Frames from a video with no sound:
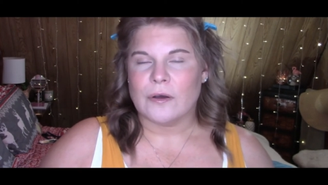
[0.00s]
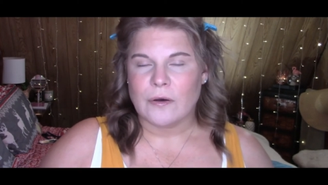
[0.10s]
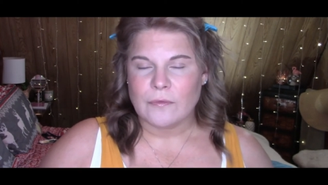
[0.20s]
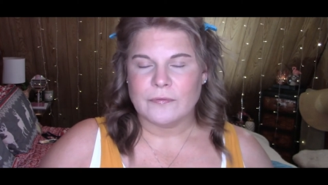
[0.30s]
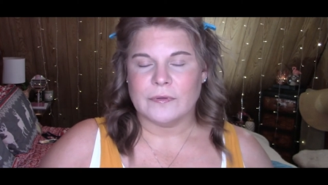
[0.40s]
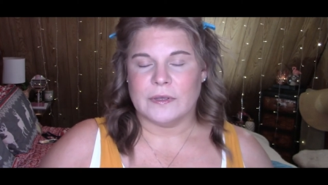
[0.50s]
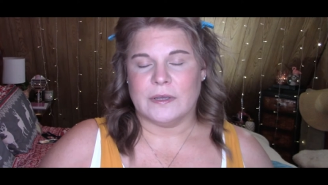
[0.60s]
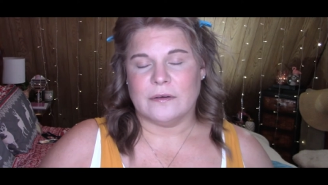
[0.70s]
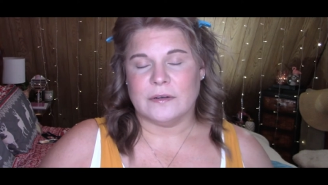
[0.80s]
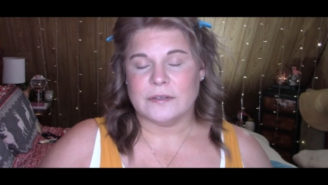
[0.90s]
hopefully
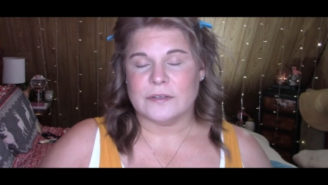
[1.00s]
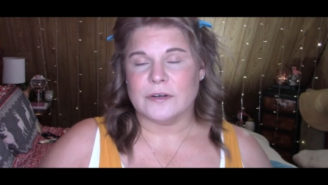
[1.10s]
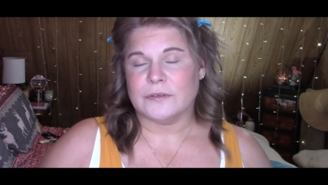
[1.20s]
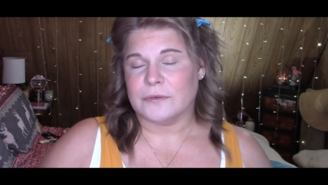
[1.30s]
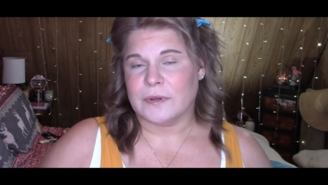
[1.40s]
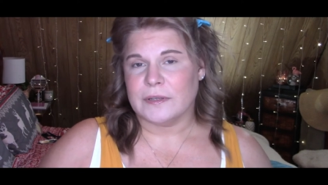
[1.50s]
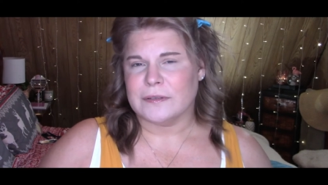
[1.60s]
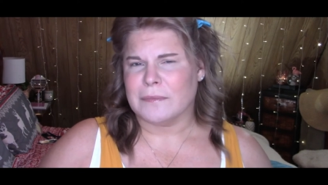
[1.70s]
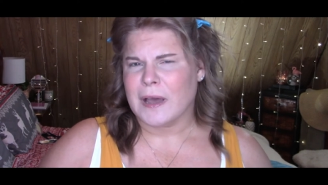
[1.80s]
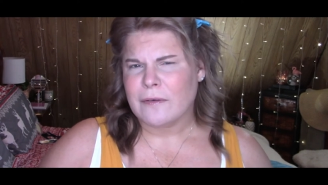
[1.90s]
going to start doing
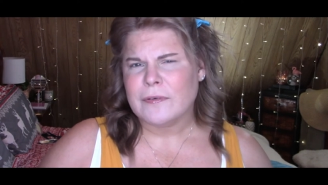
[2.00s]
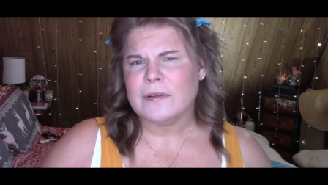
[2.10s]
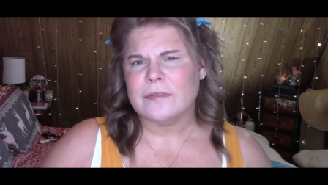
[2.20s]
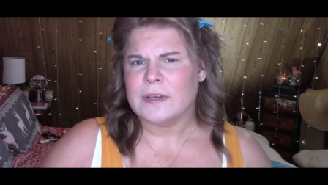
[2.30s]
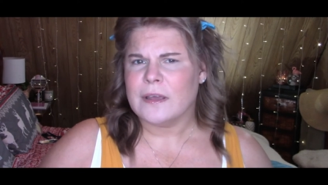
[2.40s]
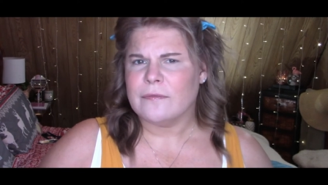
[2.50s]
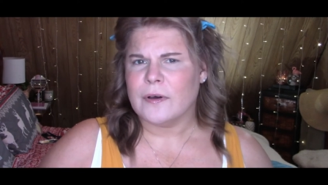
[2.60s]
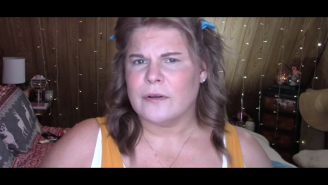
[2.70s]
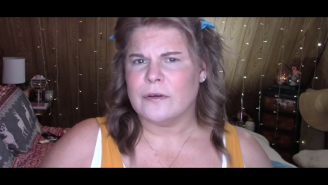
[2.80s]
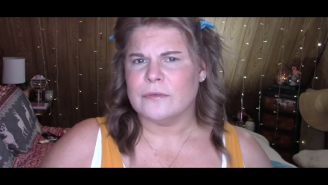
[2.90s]
some outfit of the day
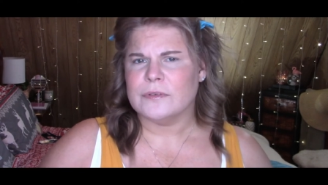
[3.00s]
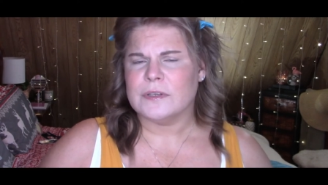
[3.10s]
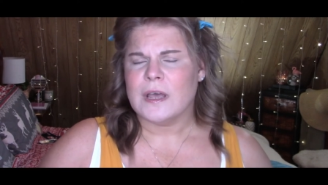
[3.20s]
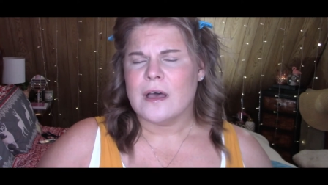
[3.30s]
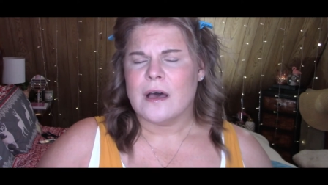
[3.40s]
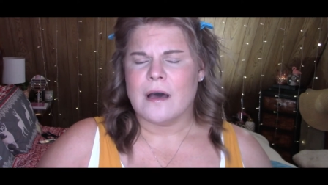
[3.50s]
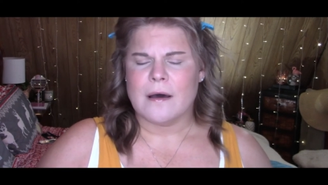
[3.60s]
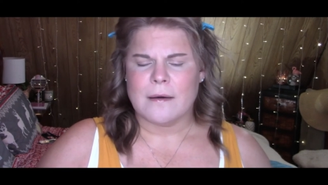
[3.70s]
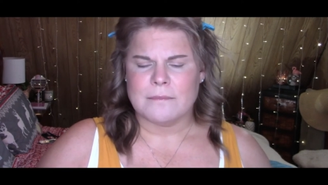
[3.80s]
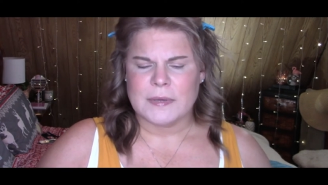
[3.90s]
photos
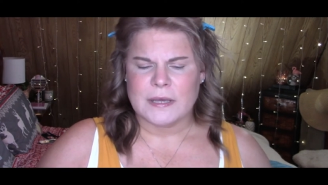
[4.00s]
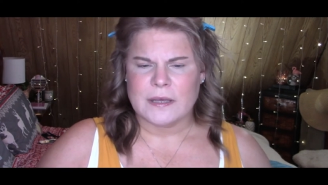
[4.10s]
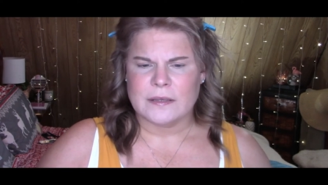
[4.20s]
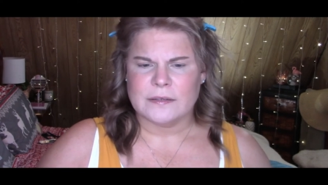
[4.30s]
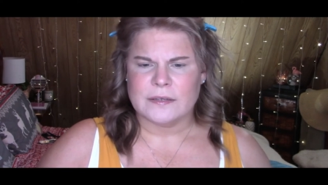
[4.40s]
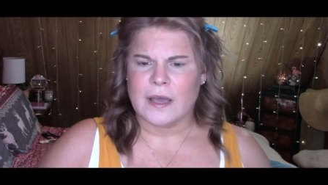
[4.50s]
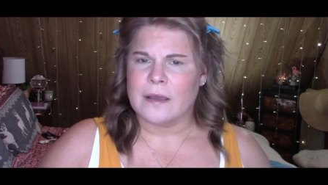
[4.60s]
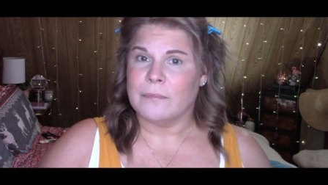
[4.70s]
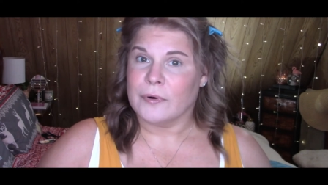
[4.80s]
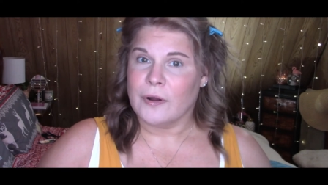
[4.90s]
um, because
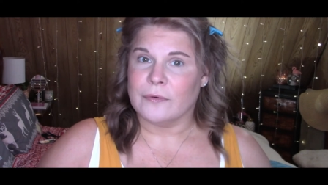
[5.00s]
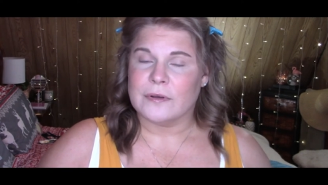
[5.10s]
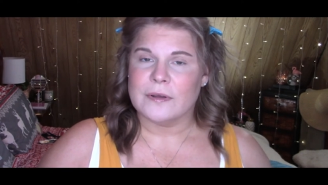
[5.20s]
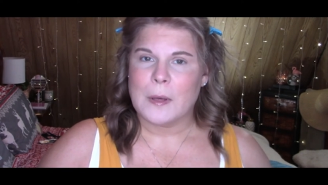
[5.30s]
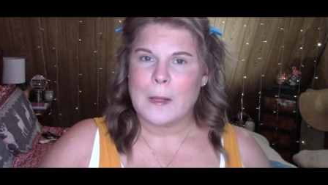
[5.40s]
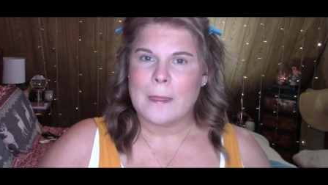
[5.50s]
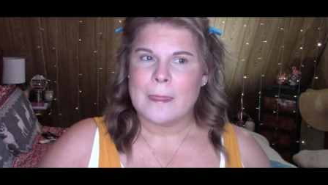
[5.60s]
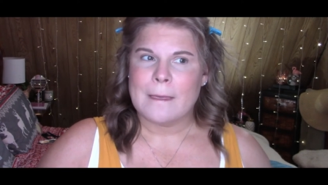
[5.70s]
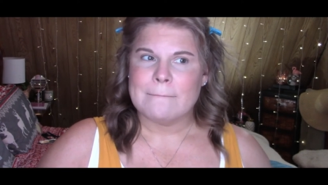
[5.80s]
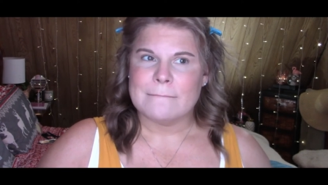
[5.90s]
I broke
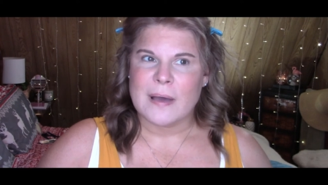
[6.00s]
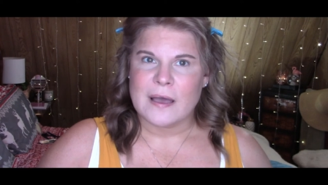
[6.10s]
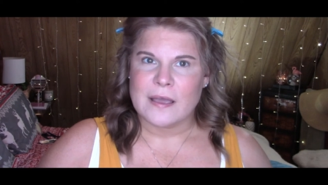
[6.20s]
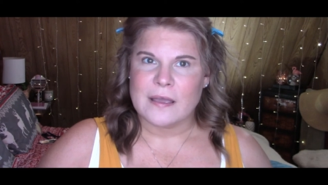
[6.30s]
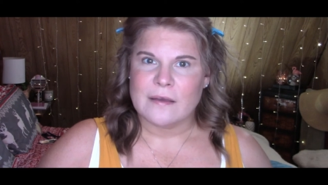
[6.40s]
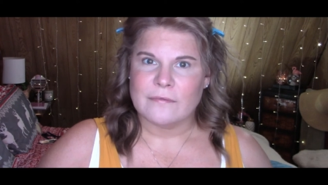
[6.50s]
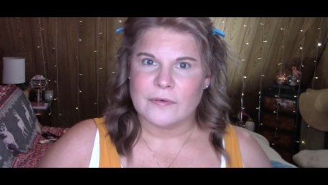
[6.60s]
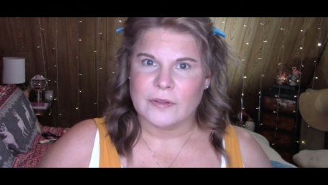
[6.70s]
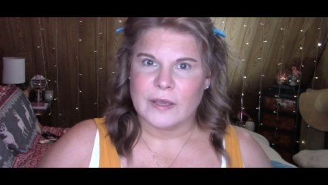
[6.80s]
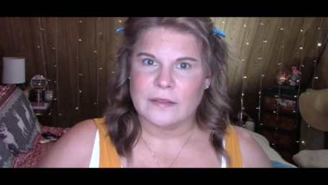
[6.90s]
my
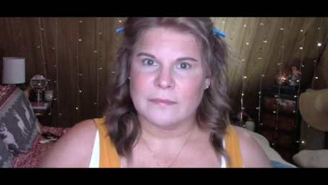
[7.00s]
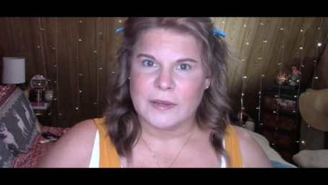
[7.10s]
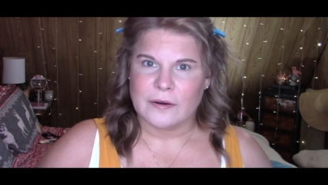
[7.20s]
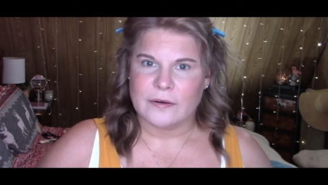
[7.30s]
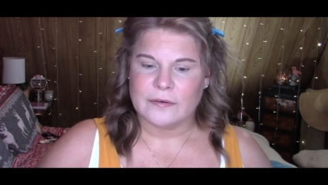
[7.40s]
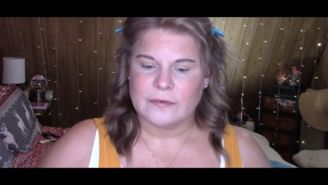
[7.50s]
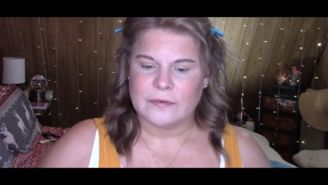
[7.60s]
full-length mirror.